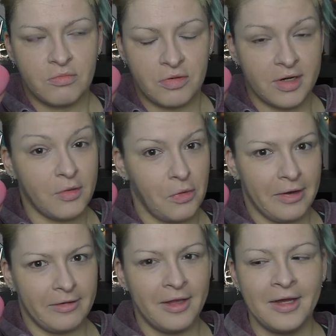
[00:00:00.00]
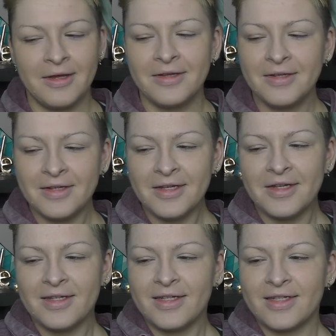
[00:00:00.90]
pretty well.
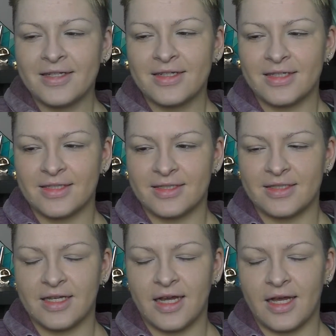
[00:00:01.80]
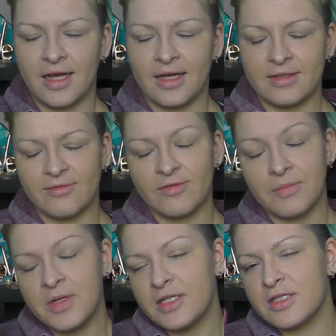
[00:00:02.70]
Because
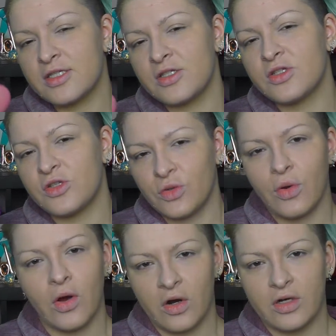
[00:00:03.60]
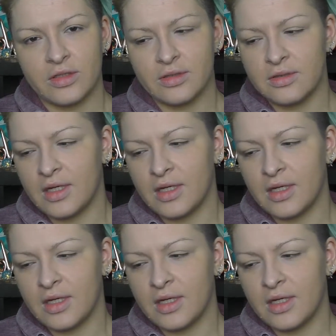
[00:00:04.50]
for me it's too hard.